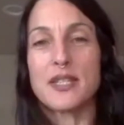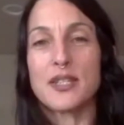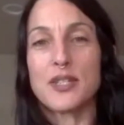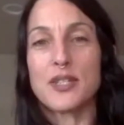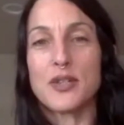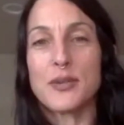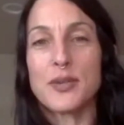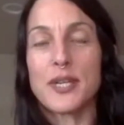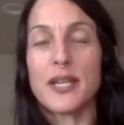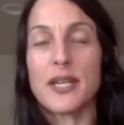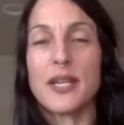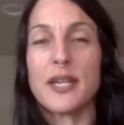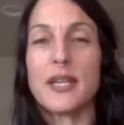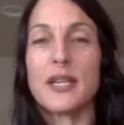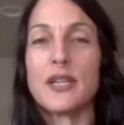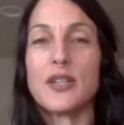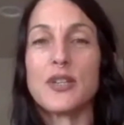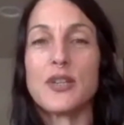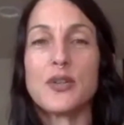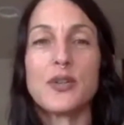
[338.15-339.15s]
unity,
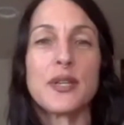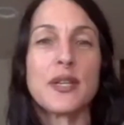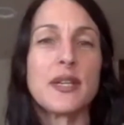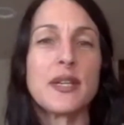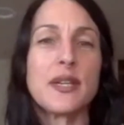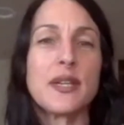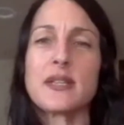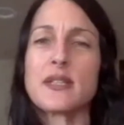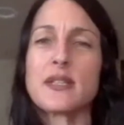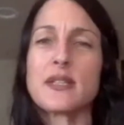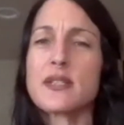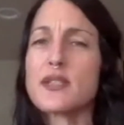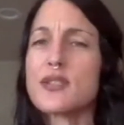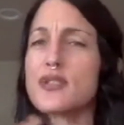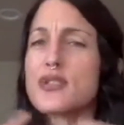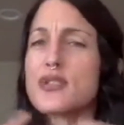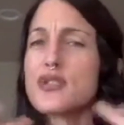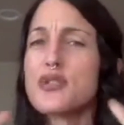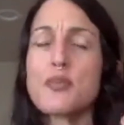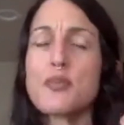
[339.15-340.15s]
union in this
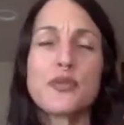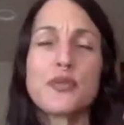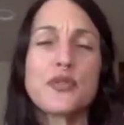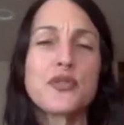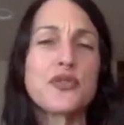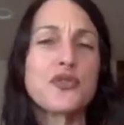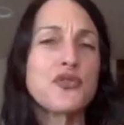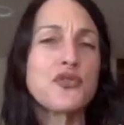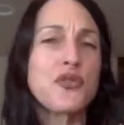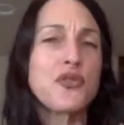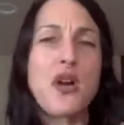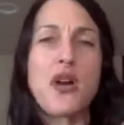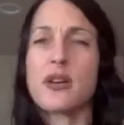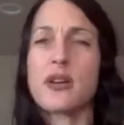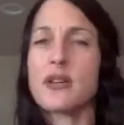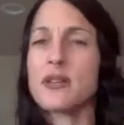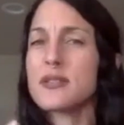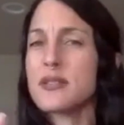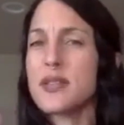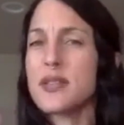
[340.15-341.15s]
super
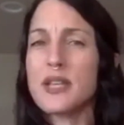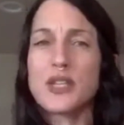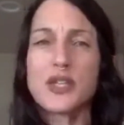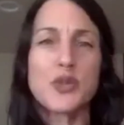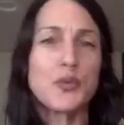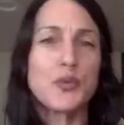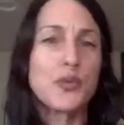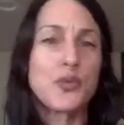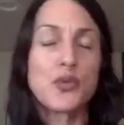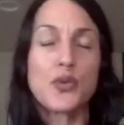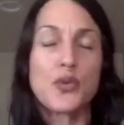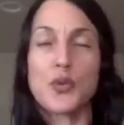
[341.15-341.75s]
strong, sensual,